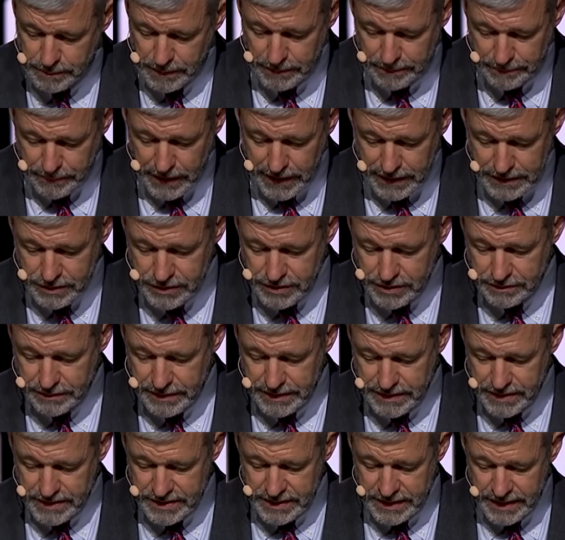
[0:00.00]

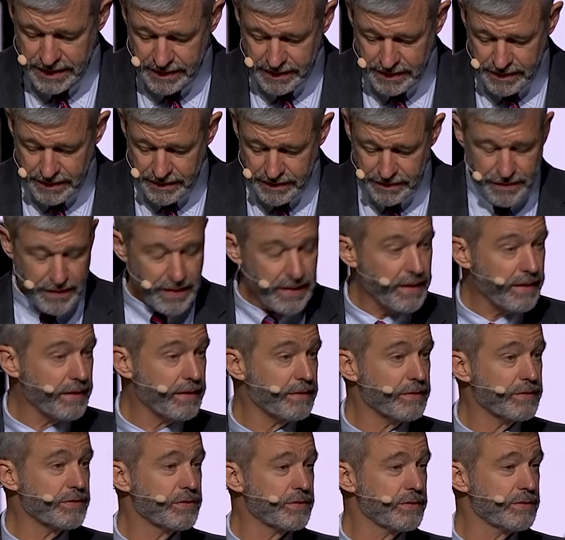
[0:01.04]
preposterous
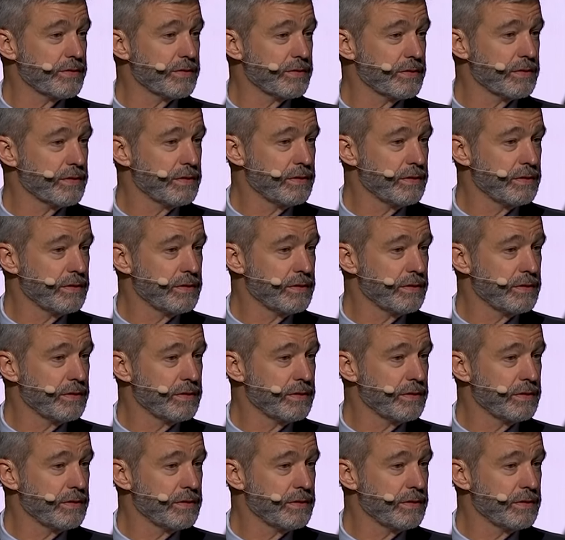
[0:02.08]
things?